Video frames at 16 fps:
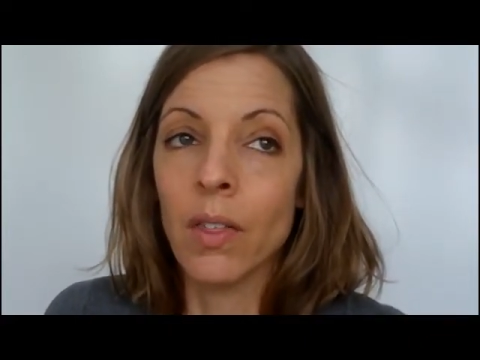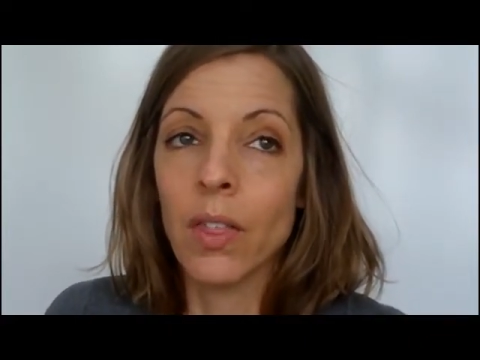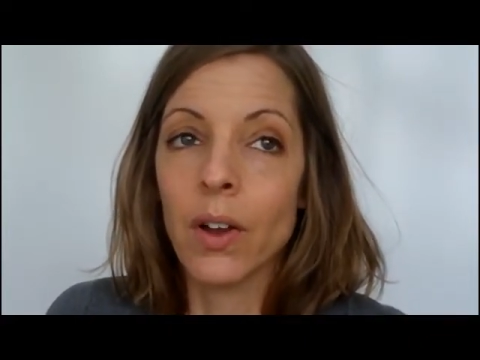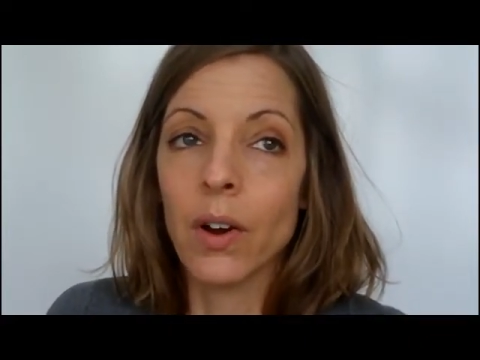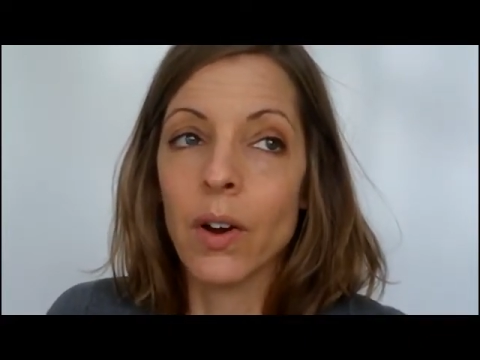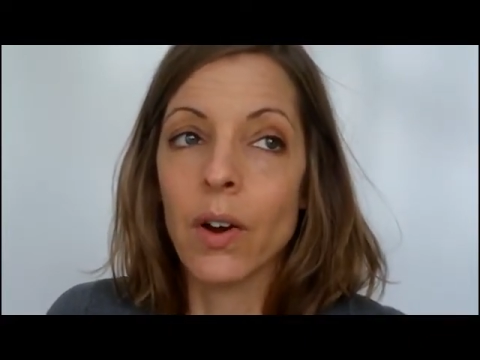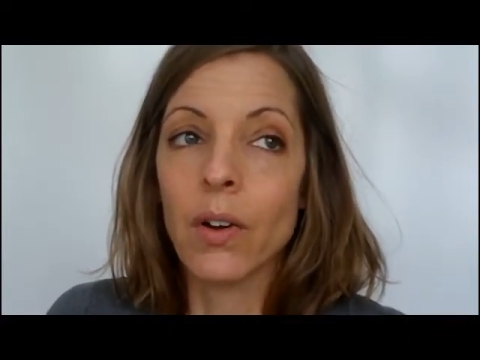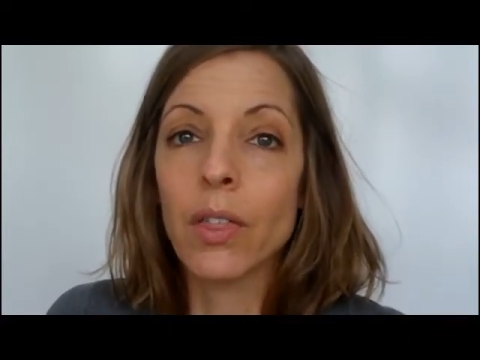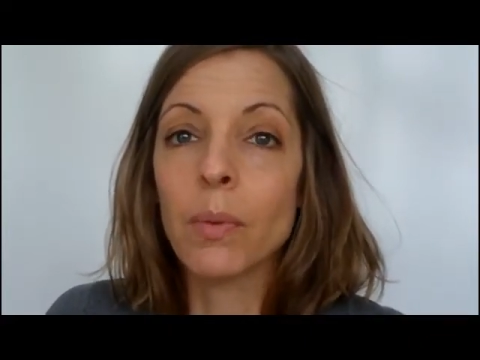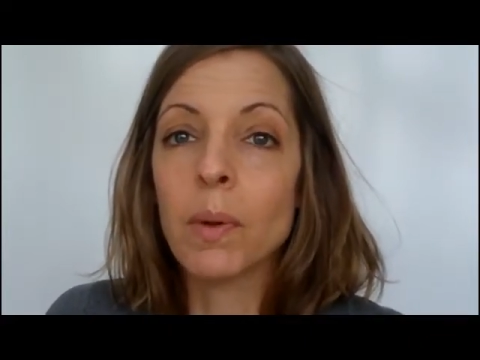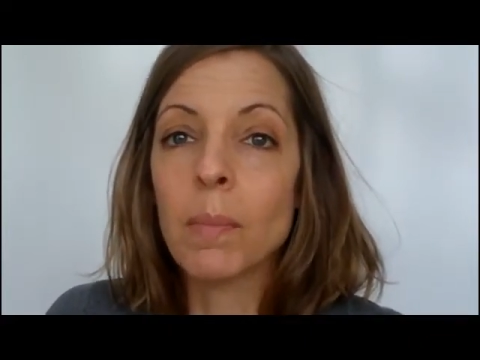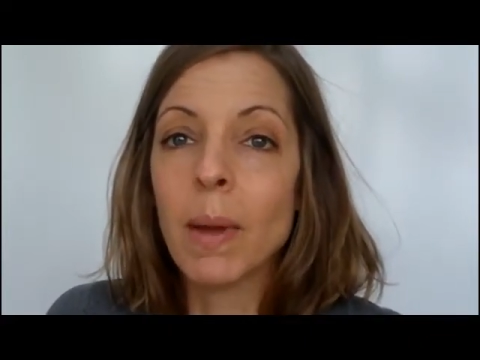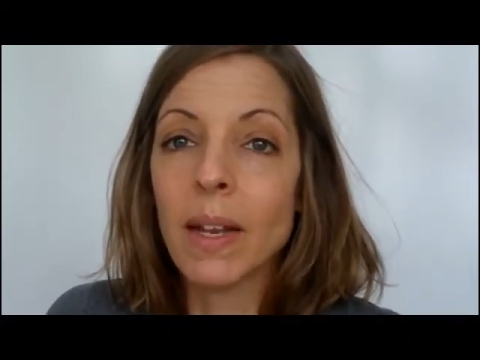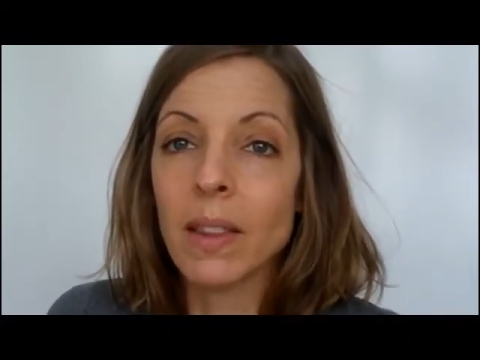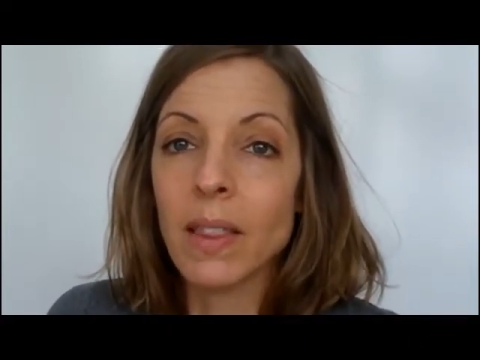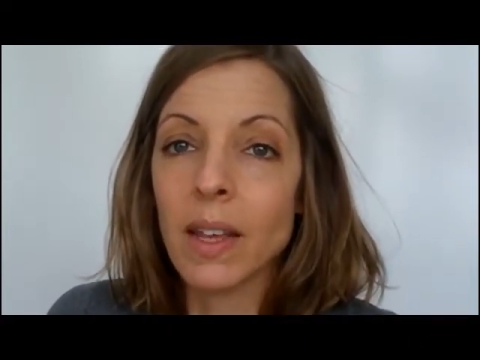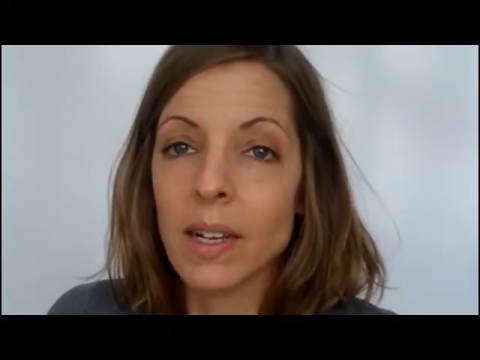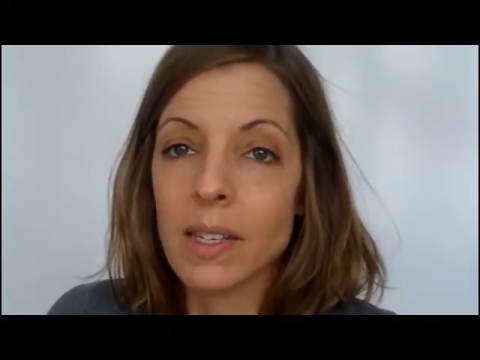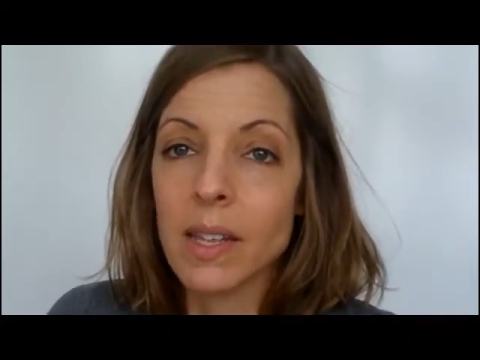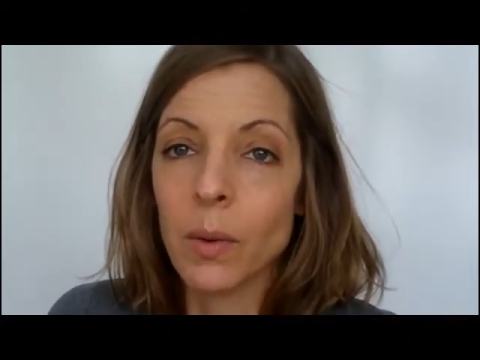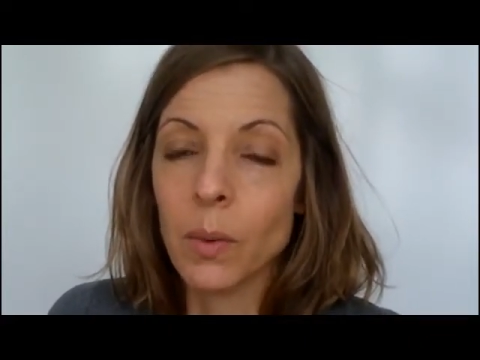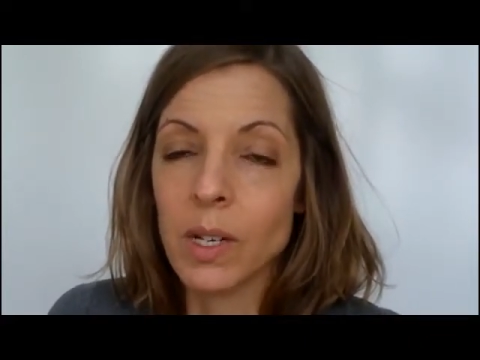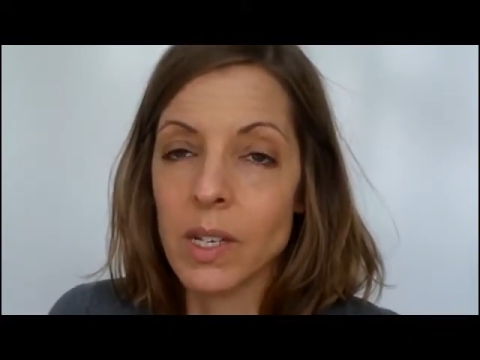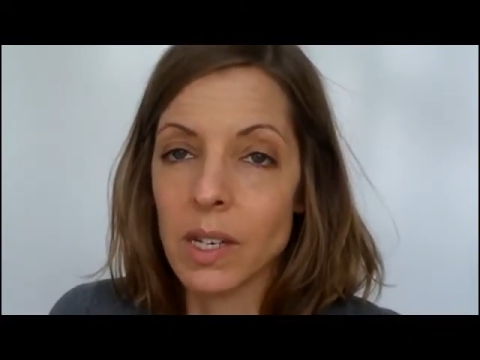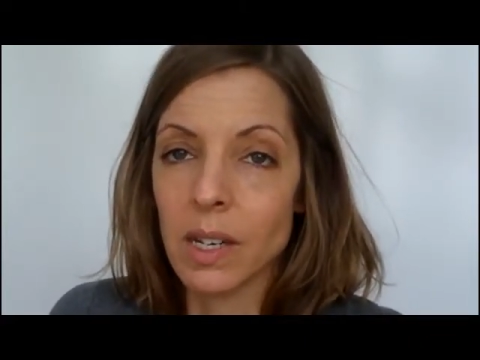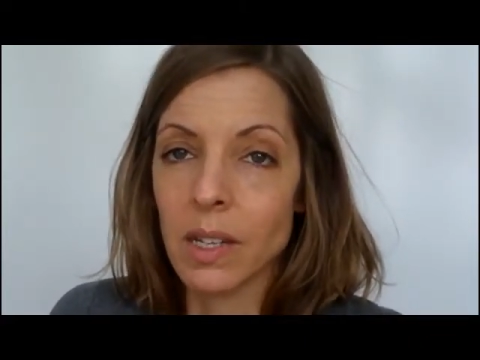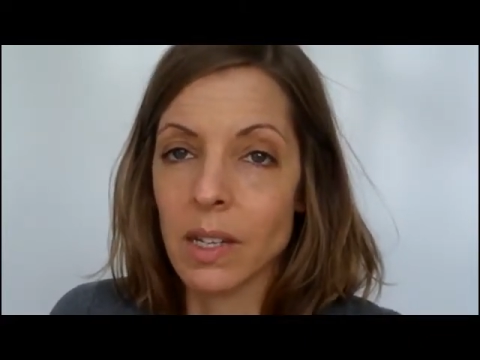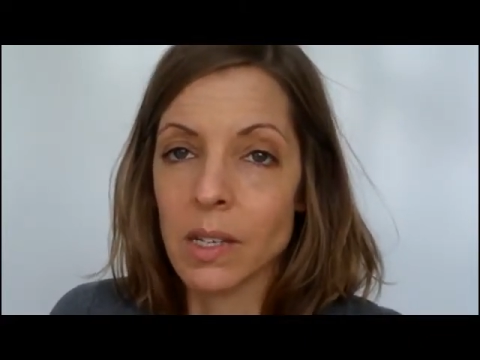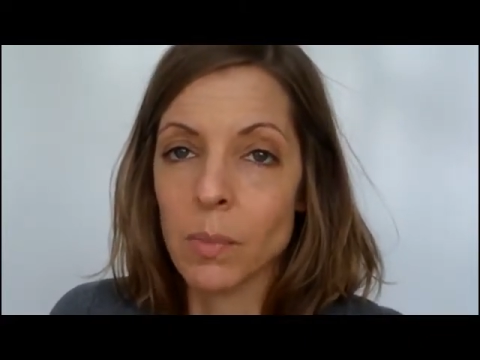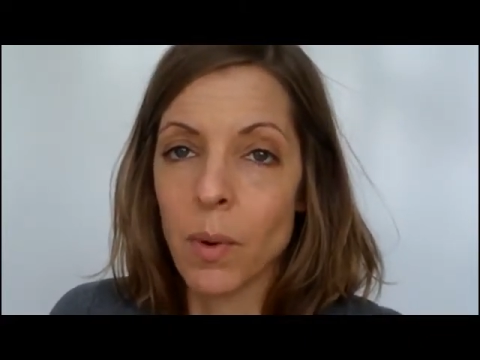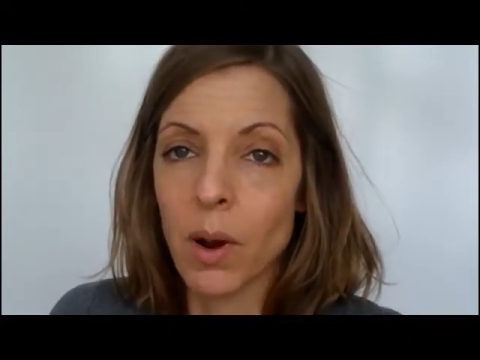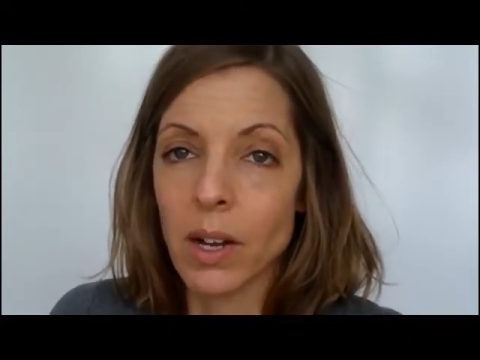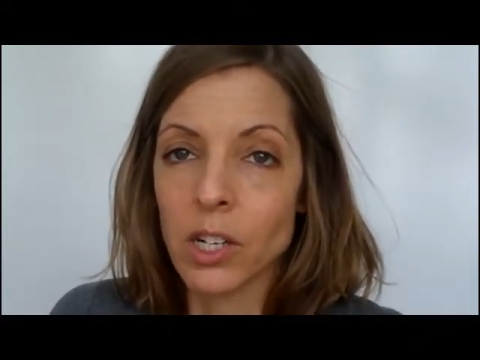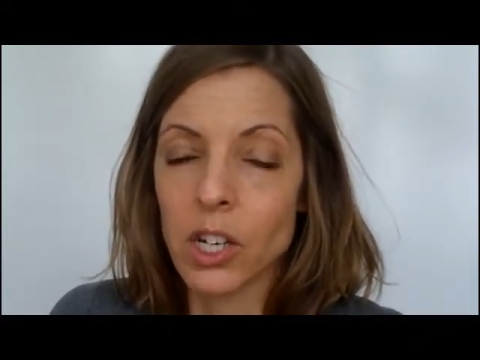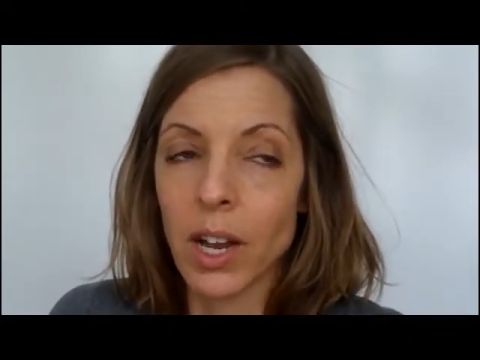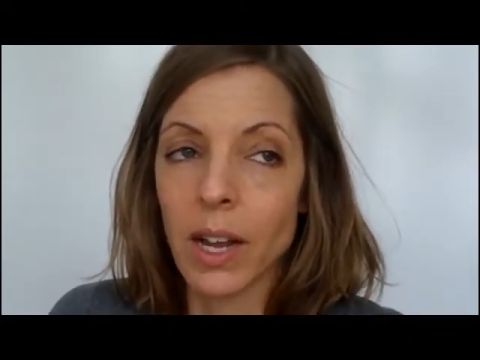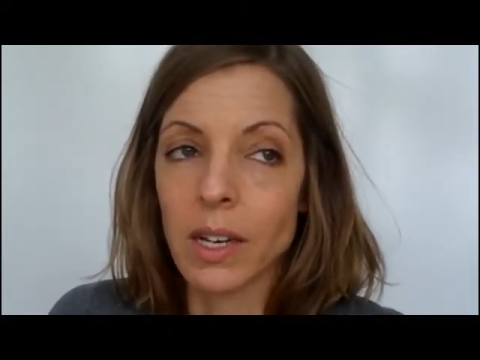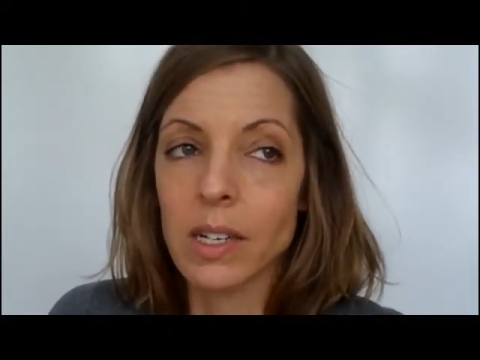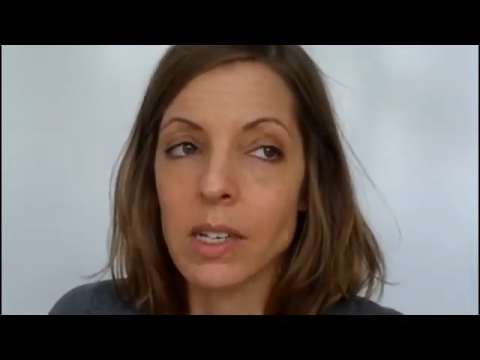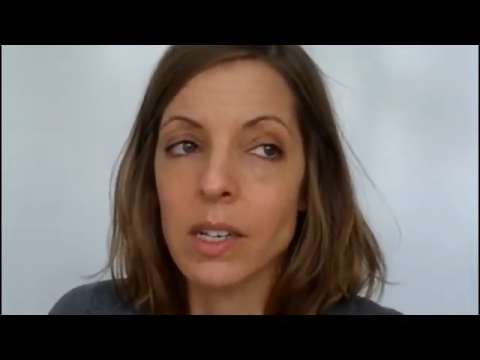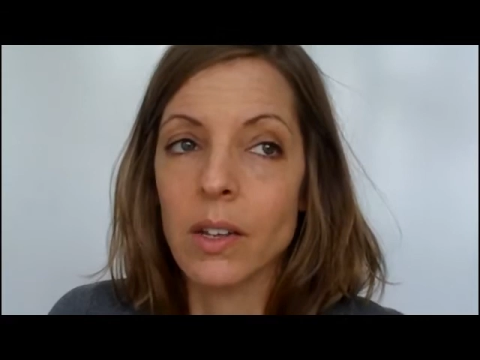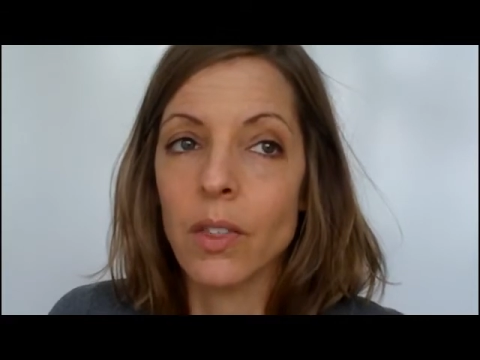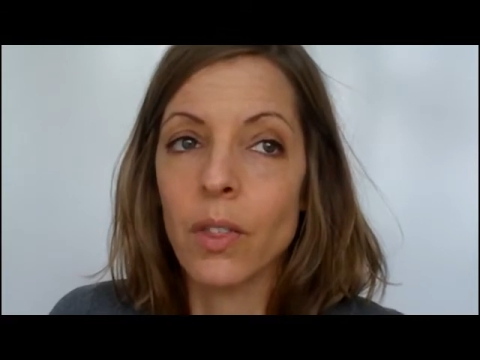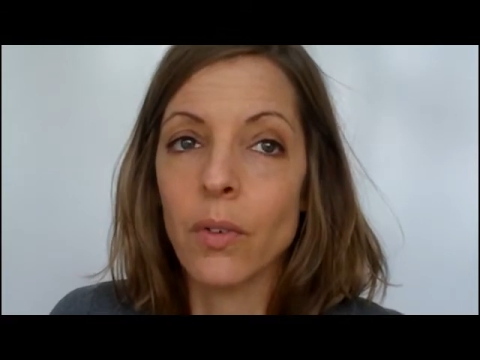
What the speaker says: There are three main things that we did in this project.